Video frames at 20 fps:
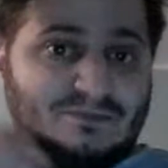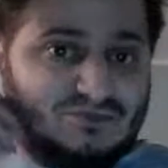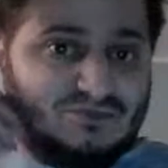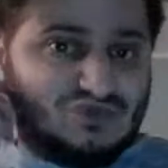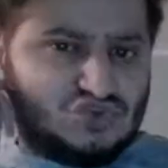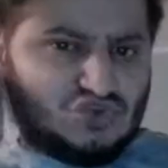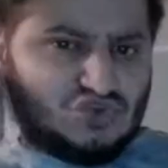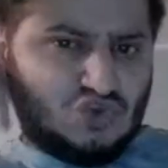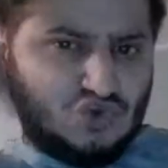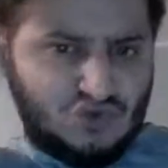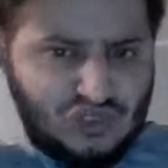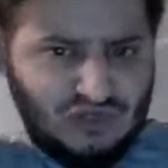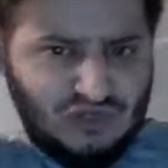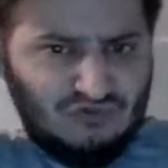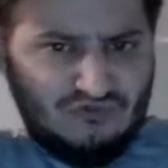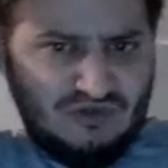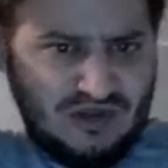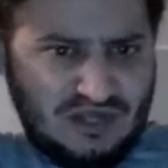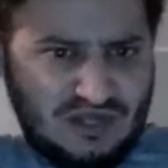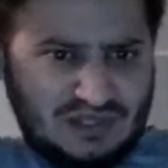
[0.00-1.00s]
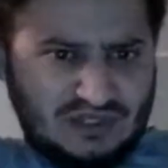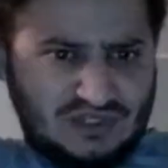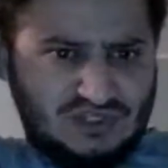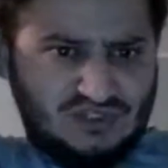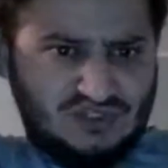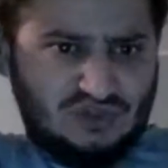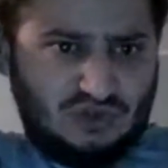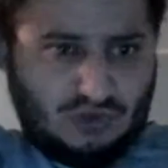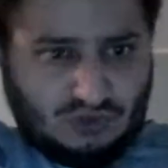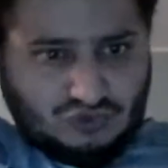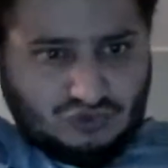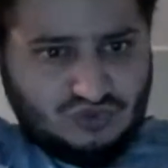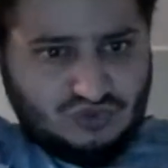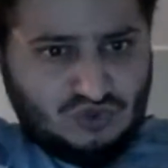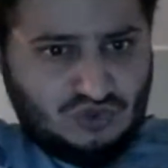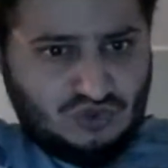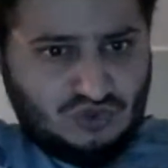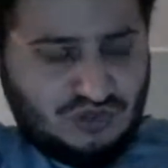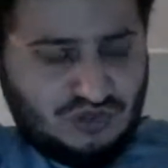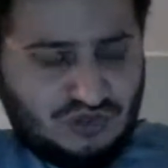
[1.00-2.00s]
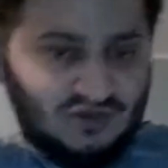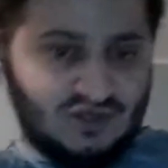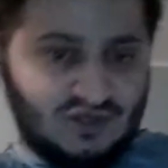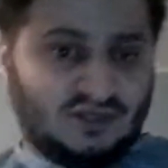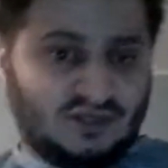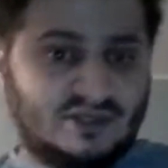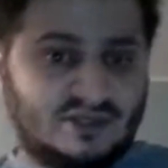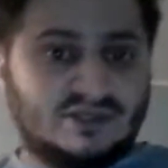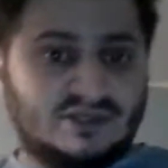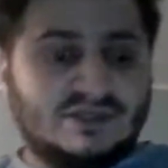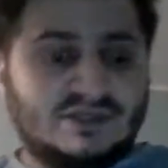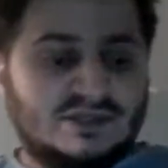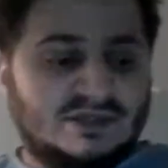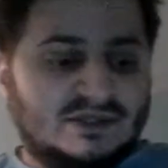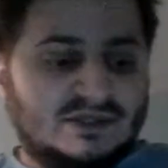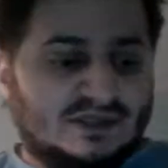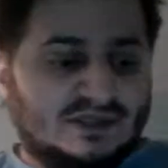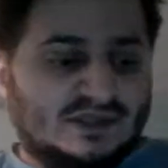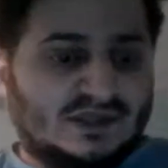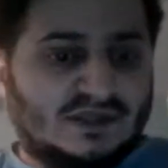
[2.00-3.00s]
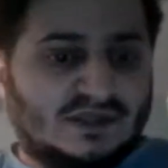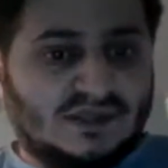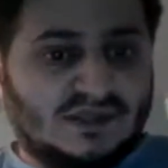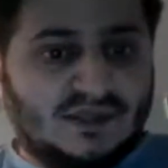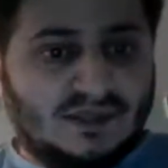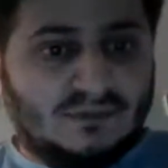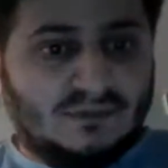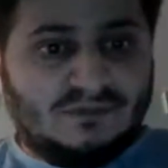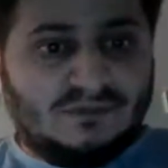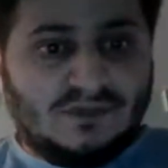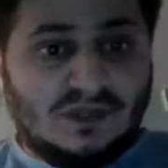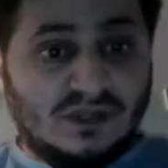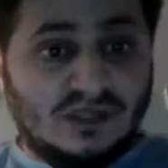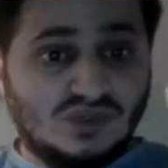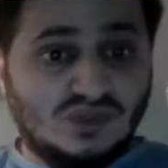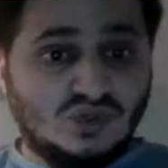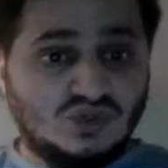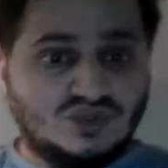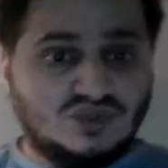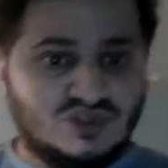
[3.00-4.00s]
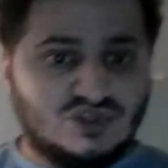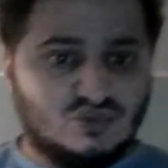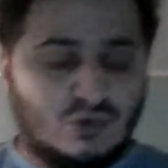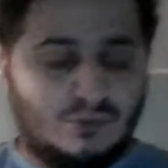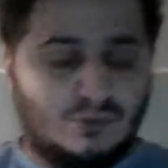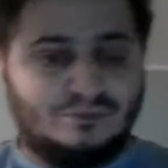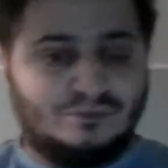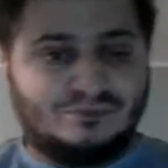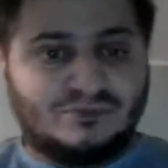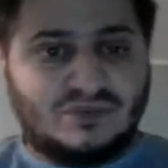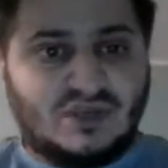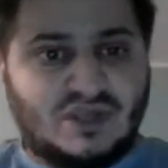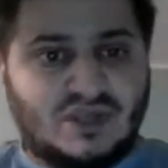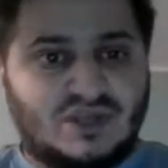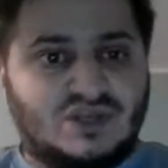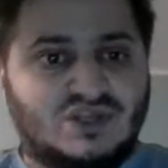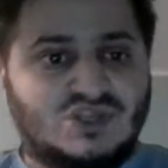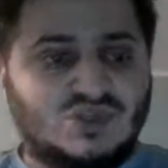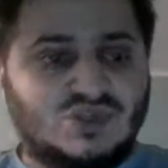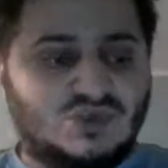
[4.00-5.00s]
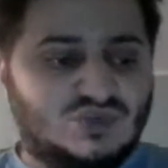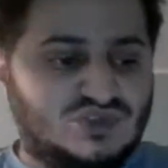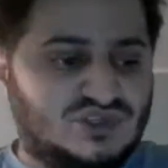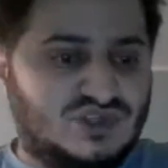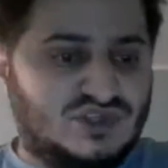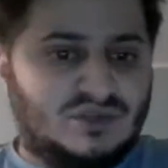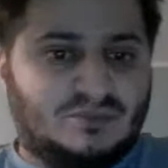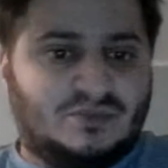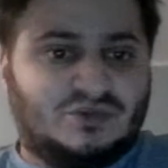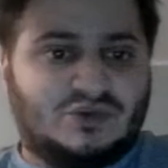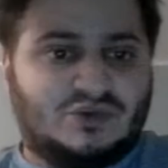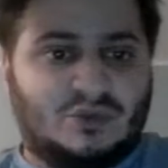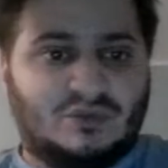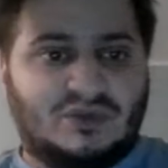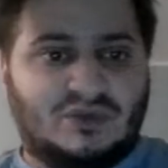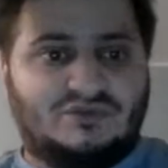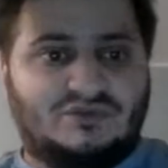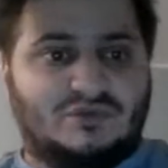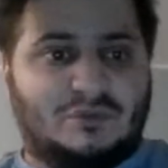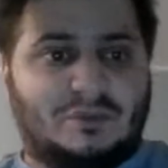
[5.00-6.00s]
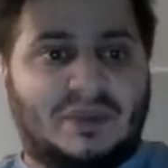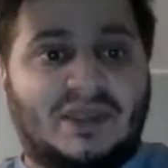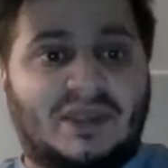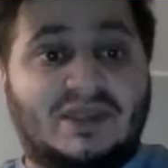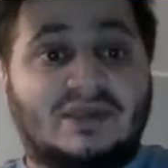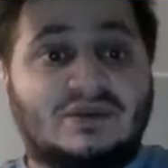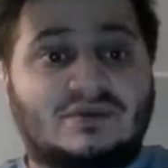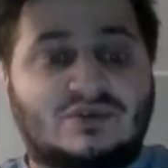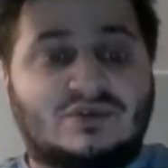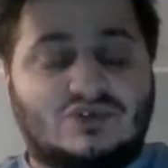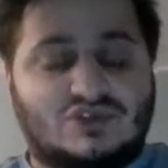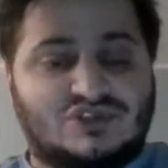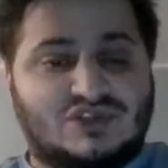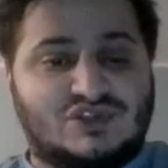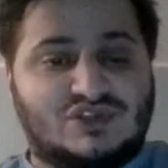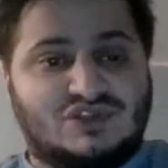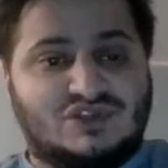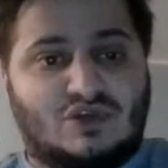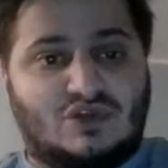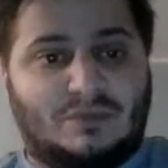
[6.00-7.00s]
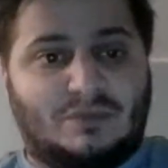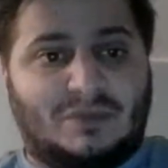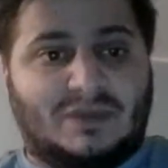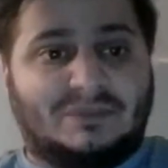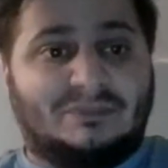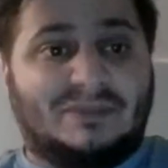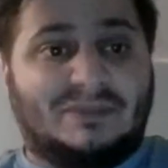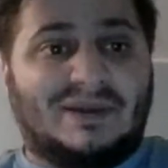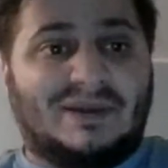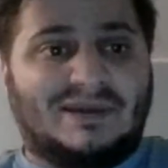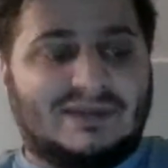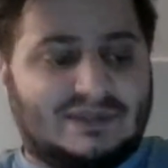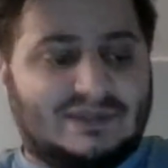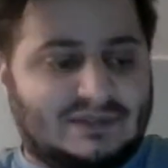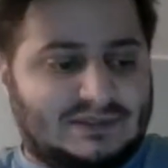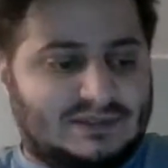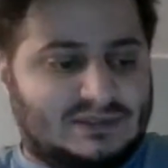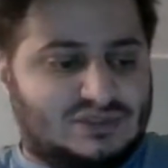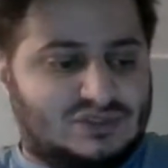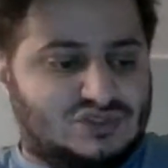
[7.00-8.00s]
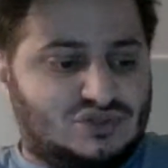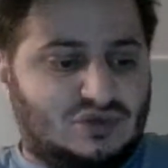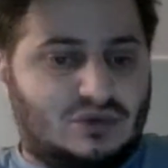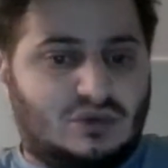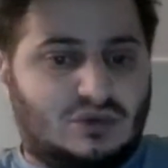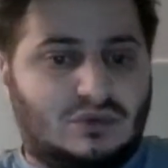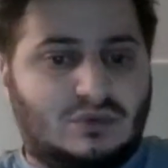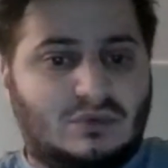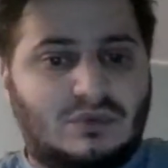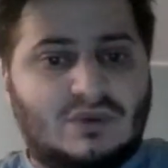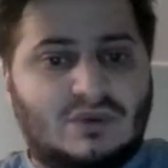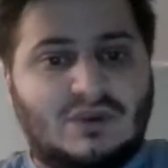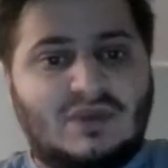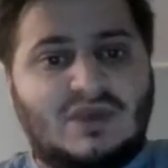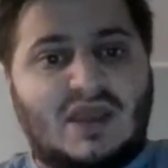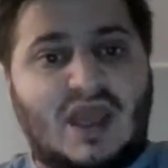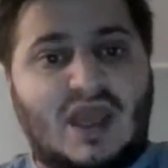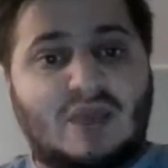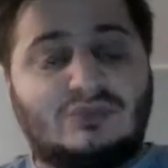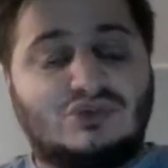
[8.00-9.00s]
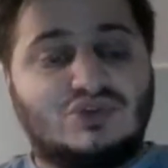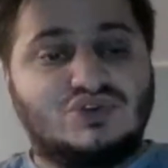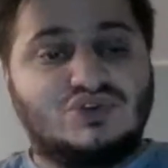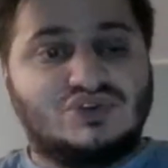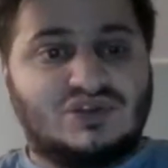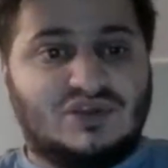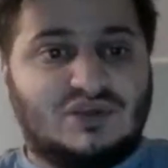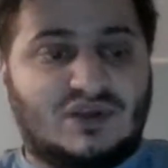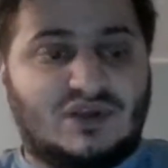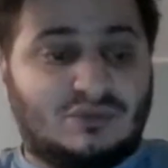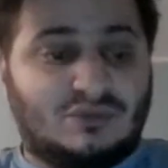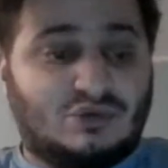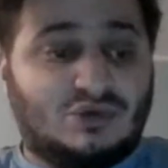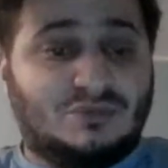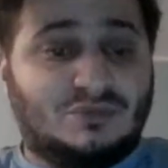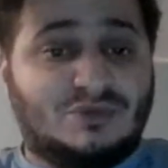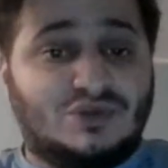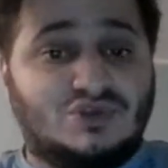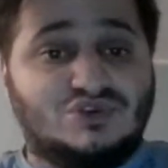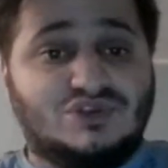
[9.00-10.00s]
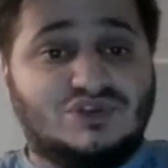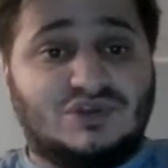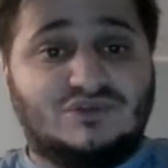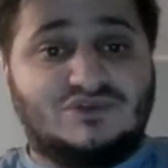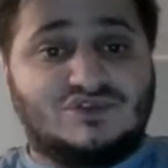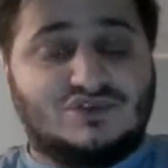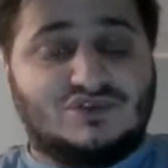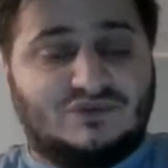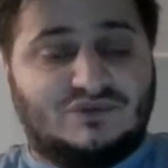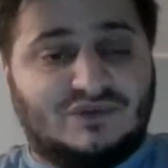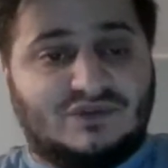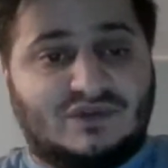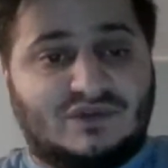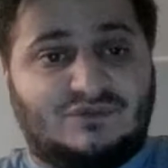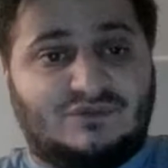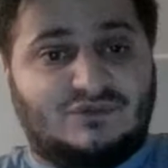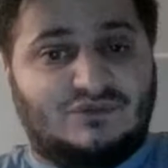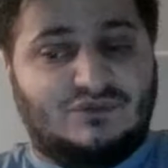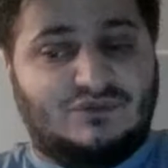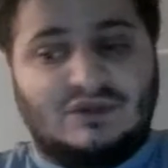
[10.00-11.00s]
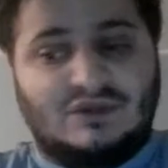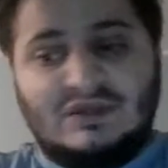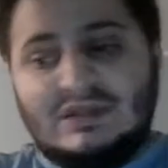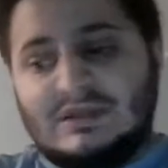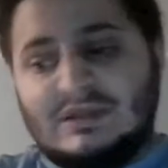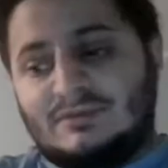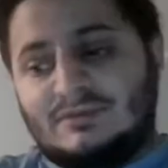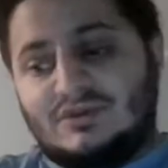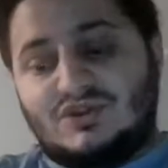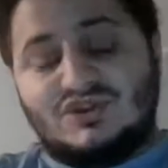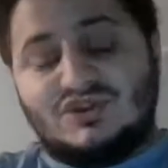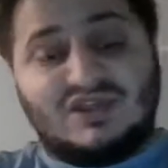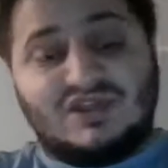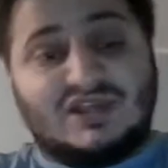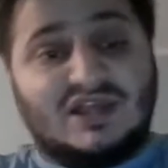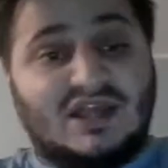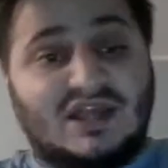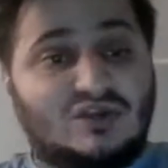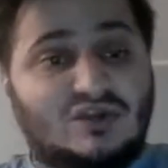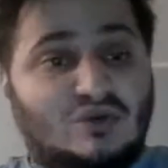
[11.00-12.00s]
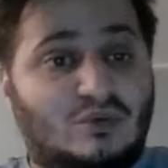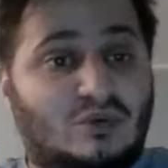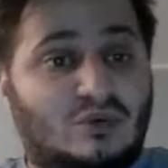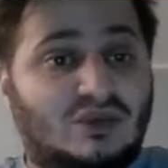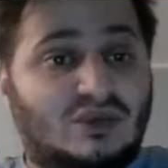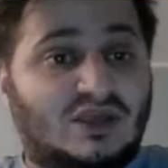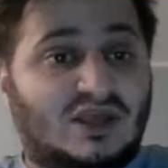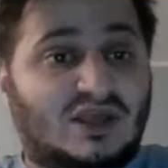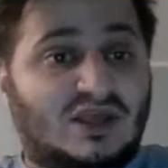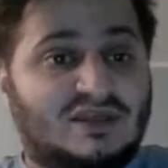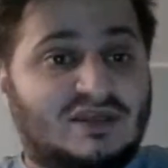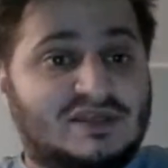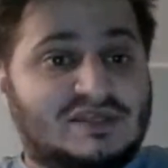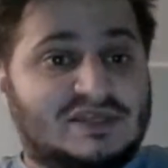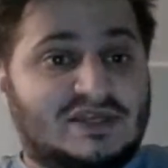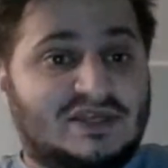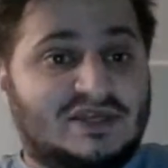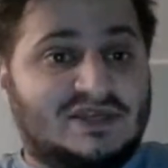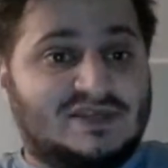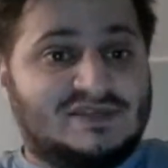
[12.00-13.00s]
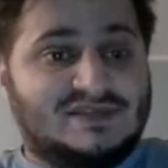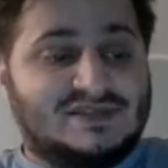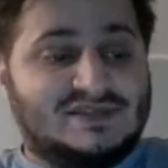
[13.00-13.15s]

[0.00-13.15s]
Talking Really is called Talking Really, and he uses one, and he uses it predominantly for pain because he's got a bad back. So I'm using it. I'm going to be using it for something different because I can't go on like this, guys.